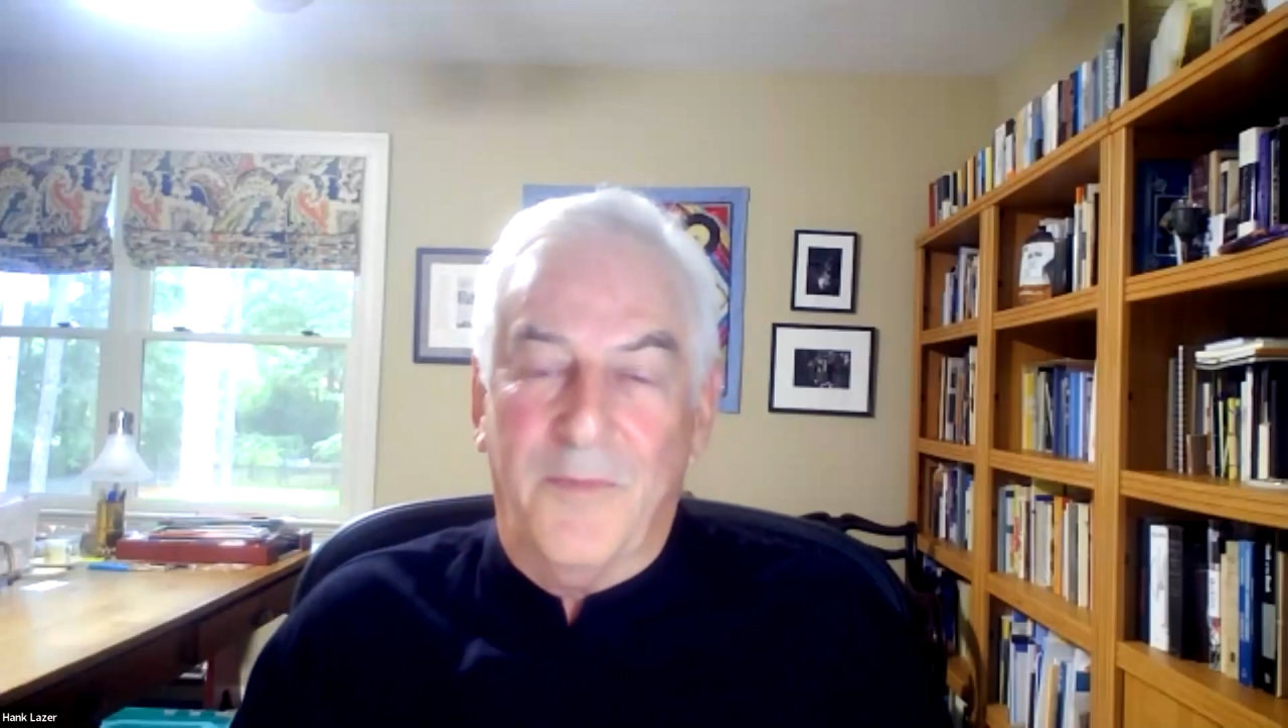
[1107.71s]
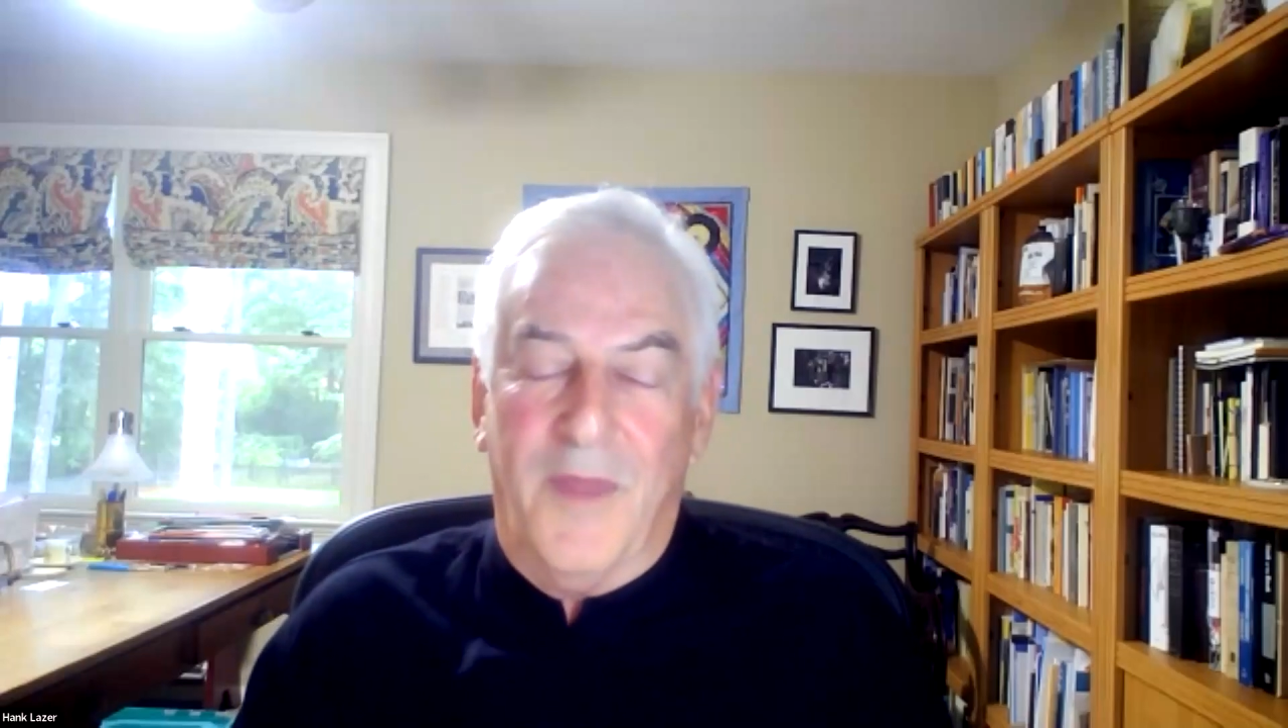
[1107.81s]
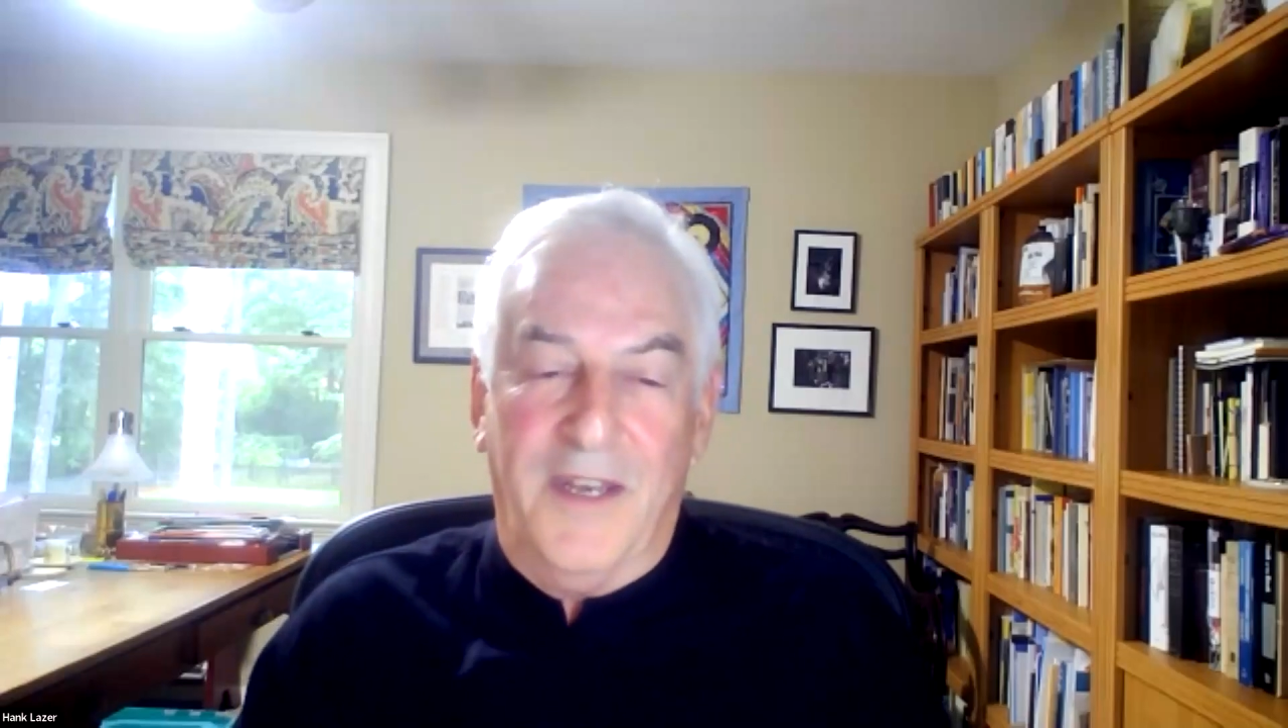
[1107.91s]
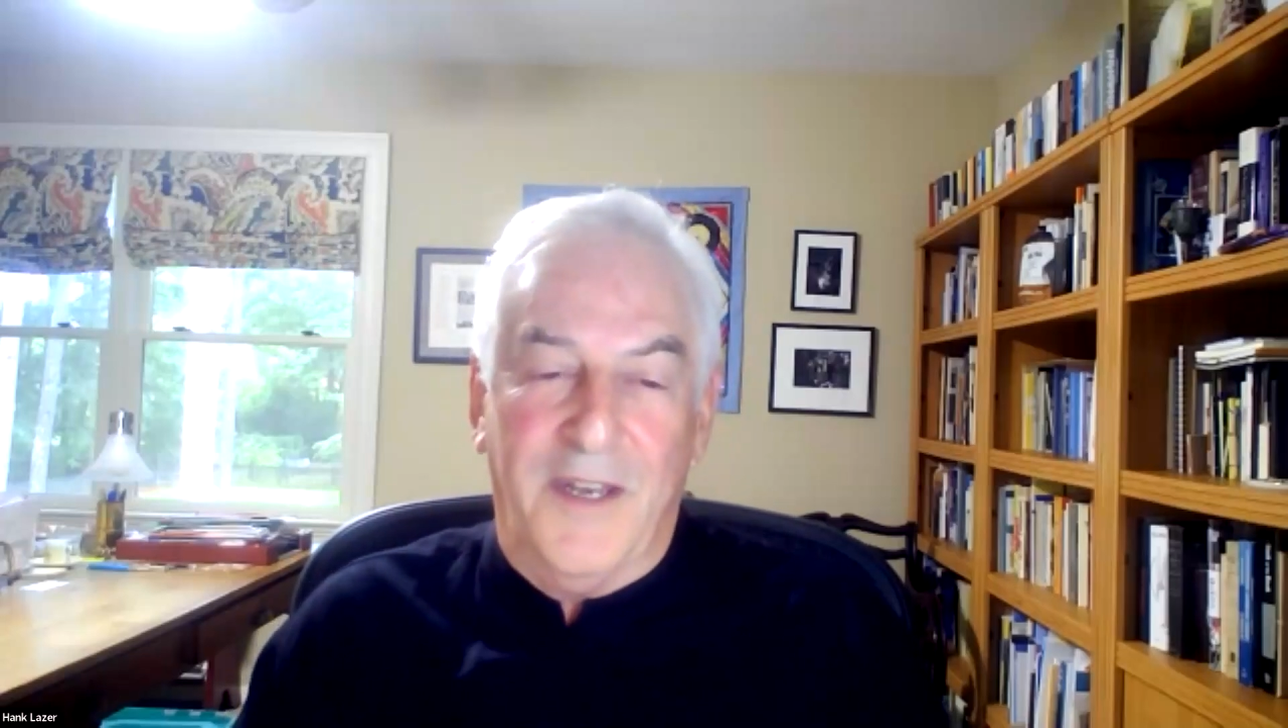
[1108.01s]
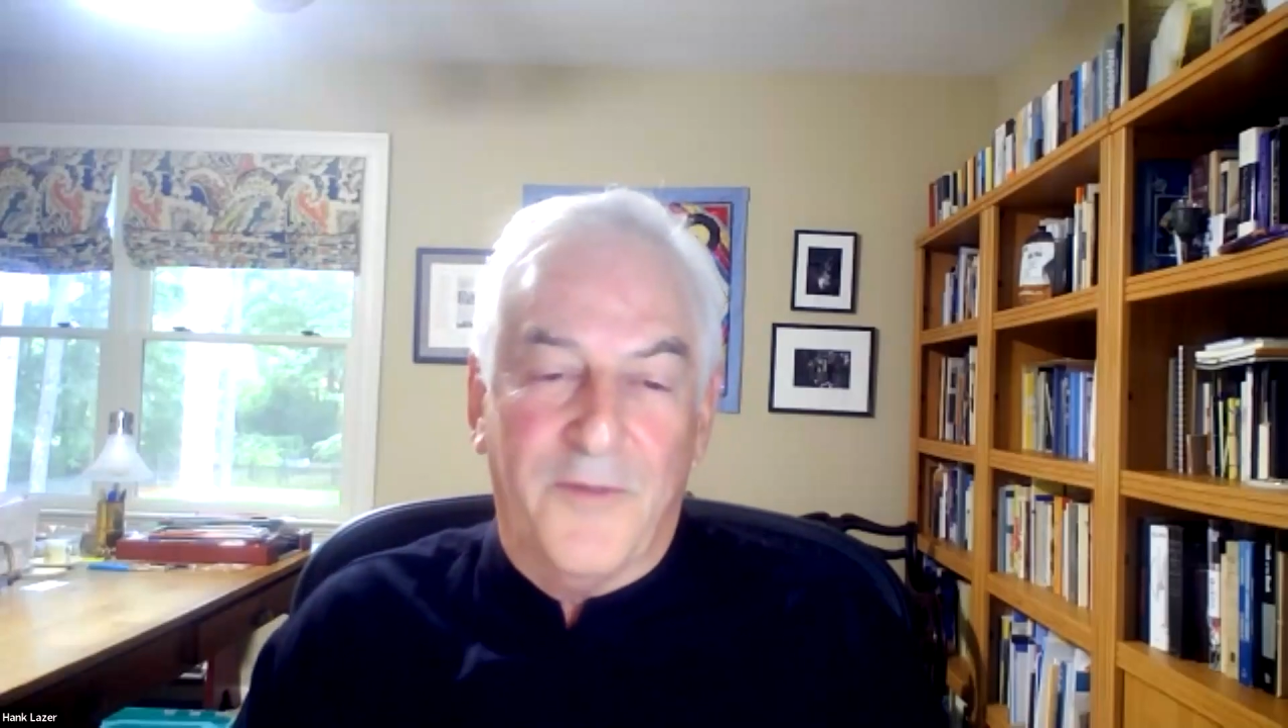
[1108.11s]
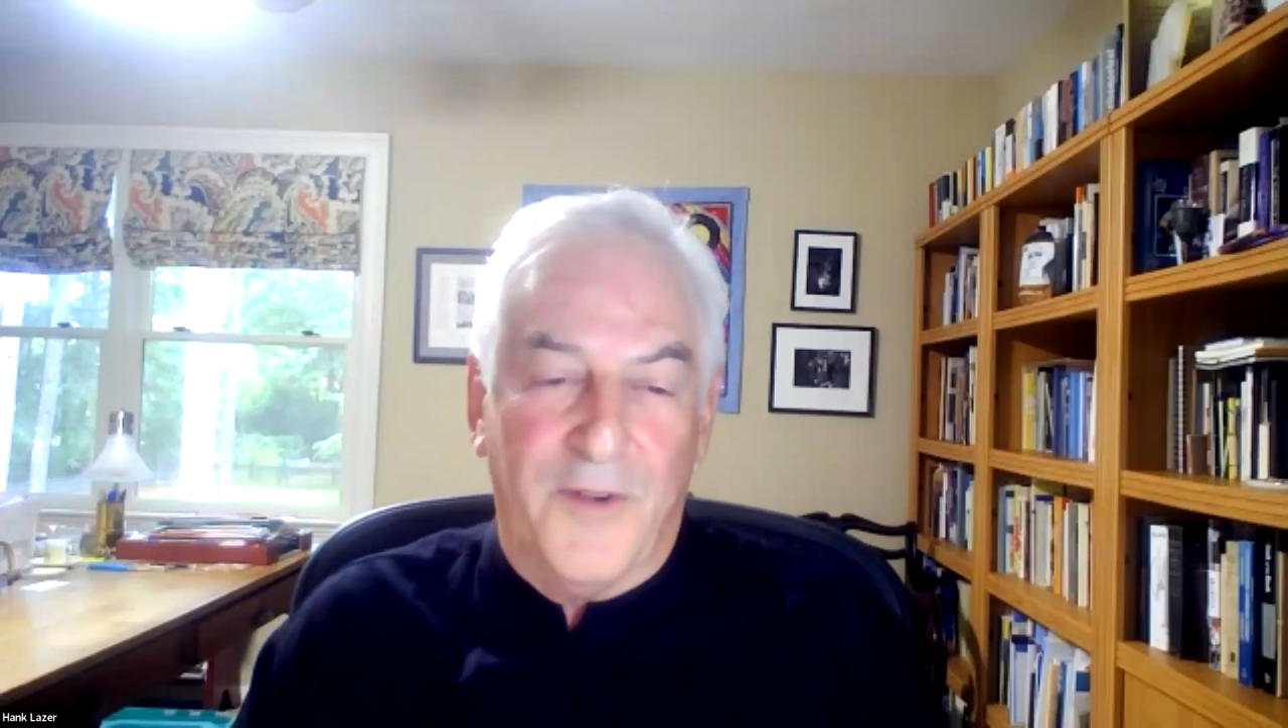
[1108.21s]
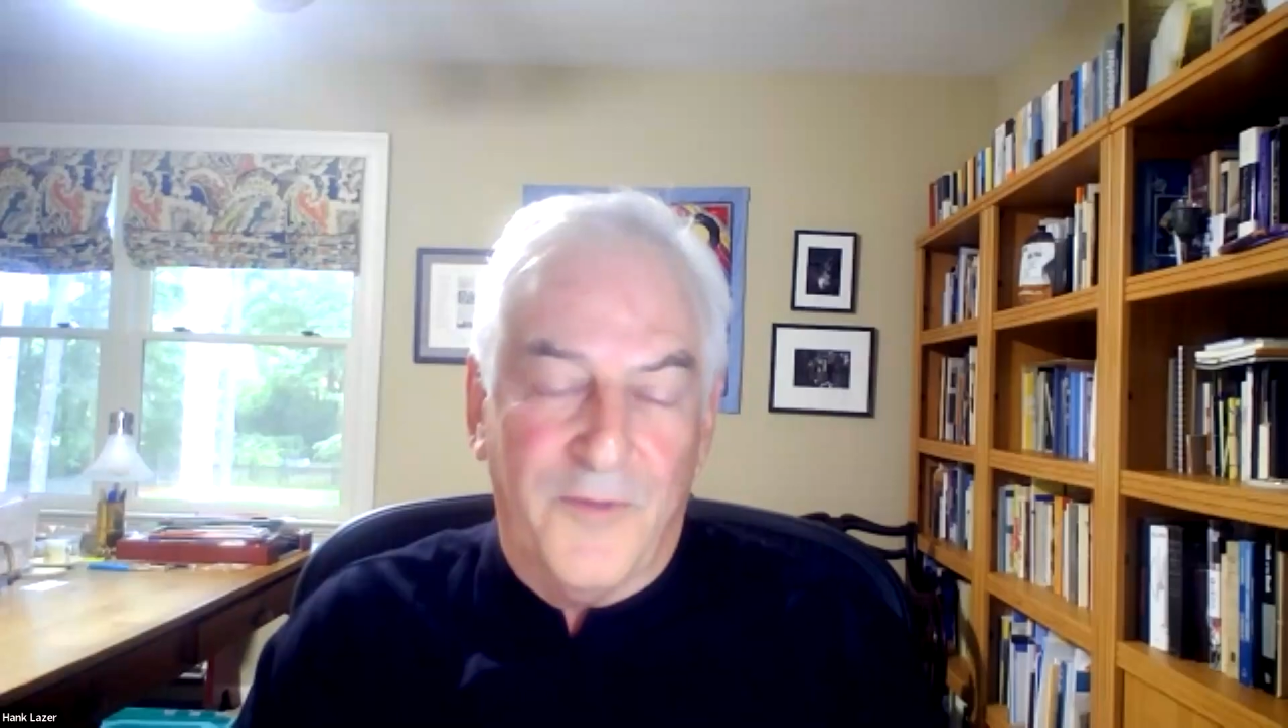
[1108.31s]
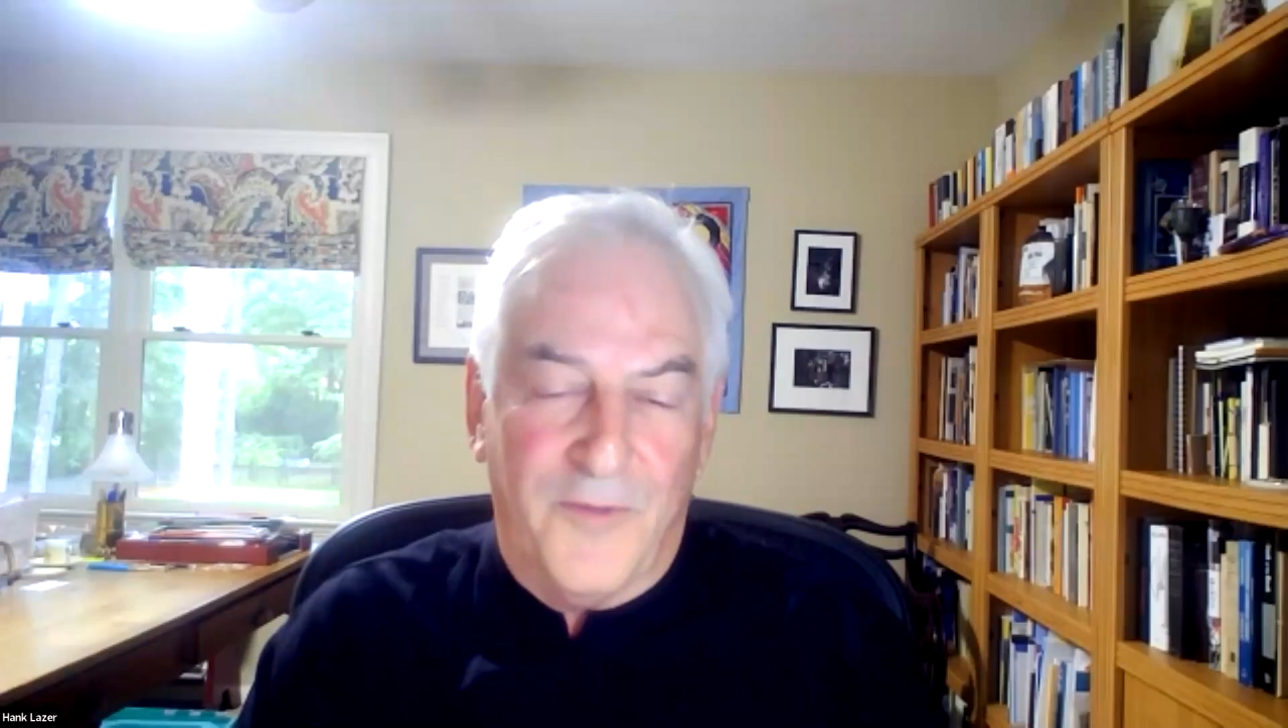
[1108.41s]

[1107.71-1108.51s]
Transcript: in many different